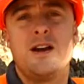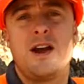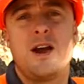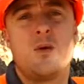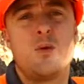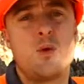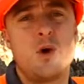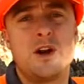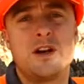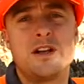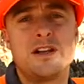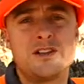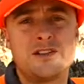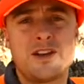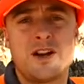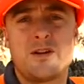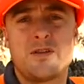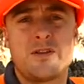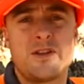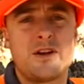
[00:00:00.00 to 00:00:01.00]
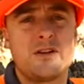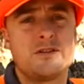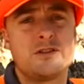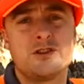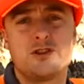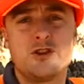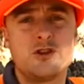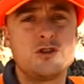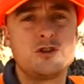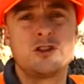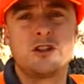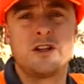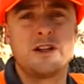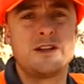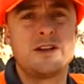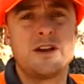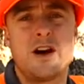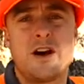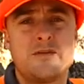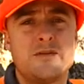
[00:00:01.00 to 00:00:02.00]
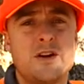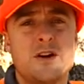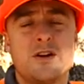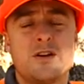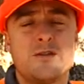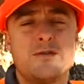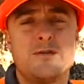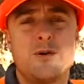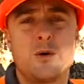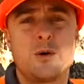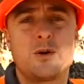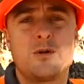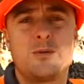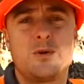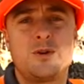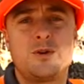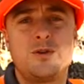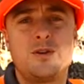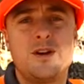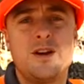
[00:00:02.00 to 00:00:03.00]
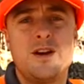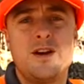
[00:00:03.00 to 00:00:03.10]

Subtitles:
and what is out there is usually not very affordable.